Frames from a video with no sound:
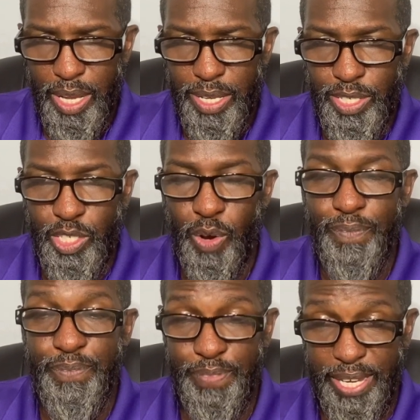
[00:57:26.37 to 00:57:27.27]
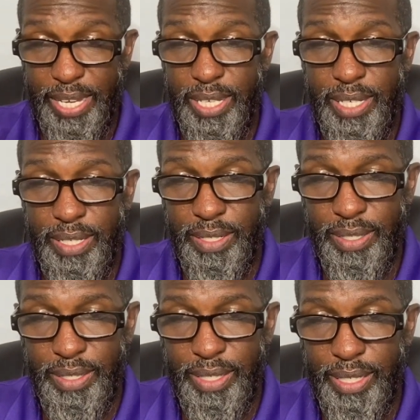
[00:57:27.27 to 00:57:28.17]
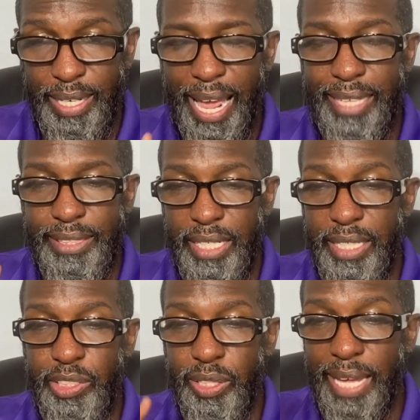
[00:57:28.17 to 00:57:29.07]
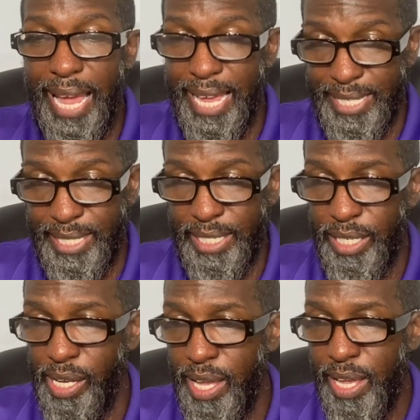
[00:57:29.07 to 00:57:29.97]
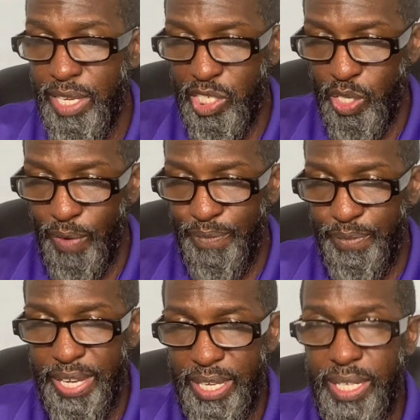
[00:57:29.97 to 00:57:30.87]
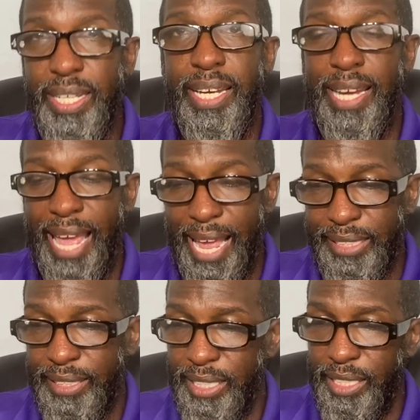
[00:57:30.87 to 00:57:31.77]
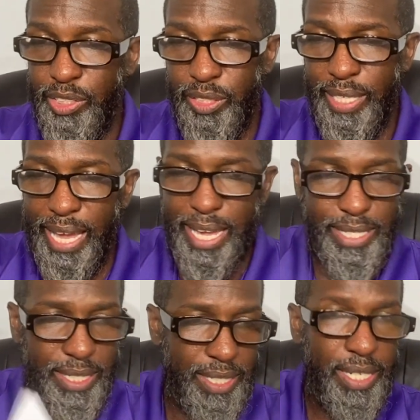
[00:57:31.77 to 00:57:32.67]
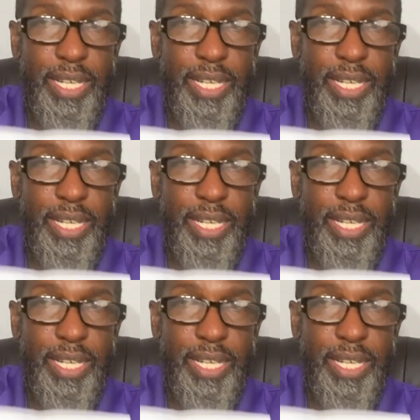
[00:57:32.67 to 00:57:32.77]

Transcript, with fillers: Sophia, last initial S. Sophia, last initial S.